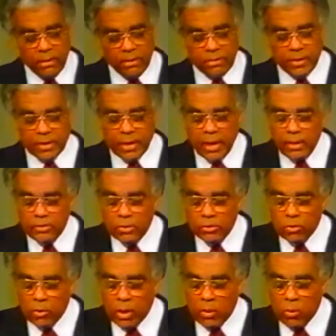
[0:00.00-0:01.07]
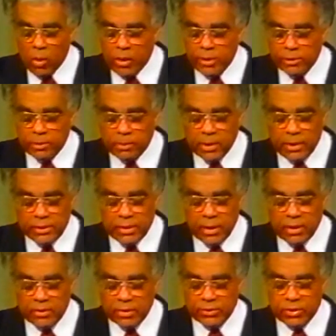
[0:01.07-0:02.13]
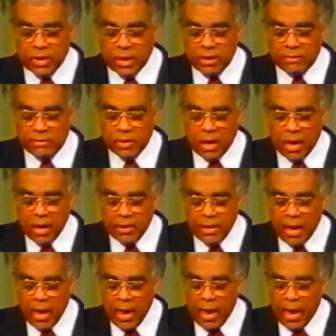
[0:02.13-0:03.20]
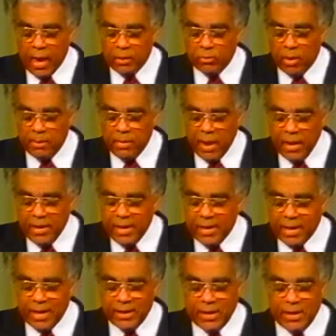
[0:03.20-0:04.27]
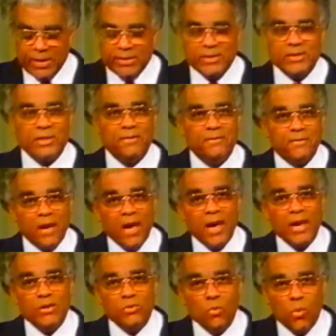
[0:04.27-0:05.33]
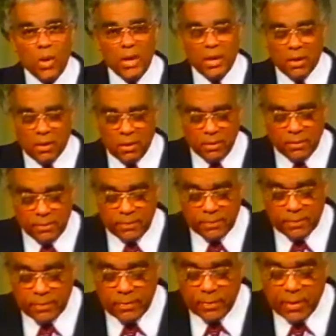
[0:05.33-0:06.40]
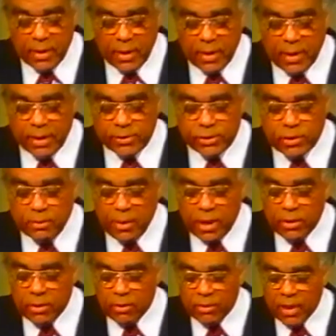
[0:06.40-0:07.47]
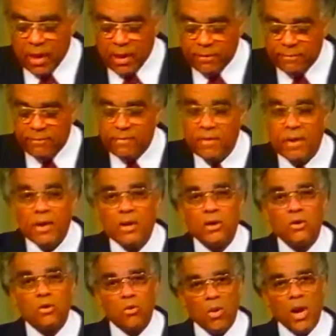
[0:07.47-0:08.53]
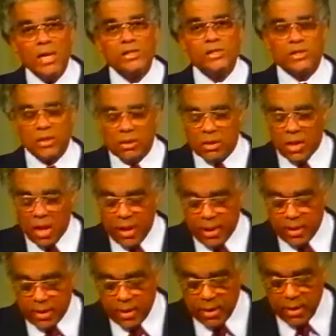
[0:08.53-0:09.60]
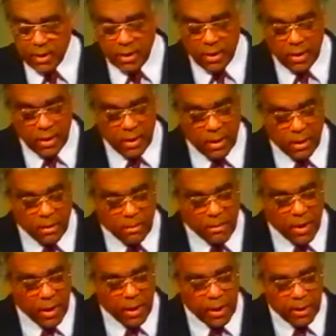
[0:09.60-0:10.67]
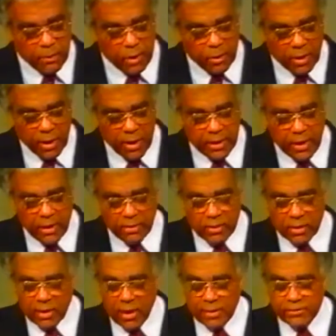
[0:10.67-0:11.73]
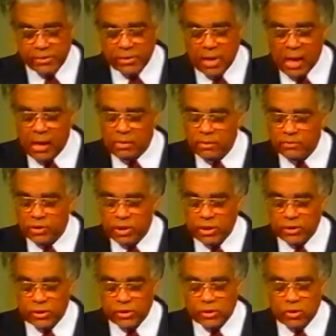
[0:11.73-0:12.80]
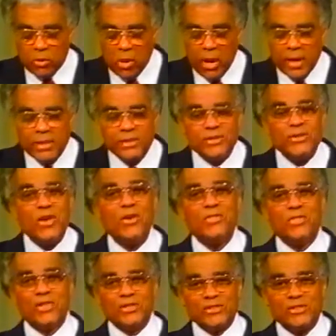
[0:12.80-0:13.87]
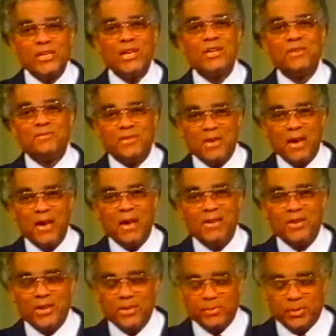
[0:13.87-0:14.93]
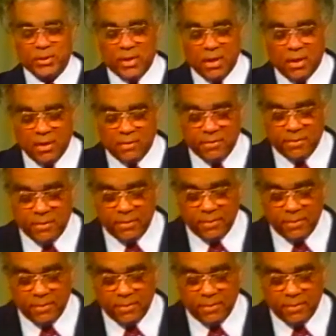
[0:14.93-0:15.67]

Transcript: The key to doing what is pleasing in the sight of God and remaining in His divine will is to make your life Christ like by emulating the lifestyle of Jesus Christ, the Son of God Himself.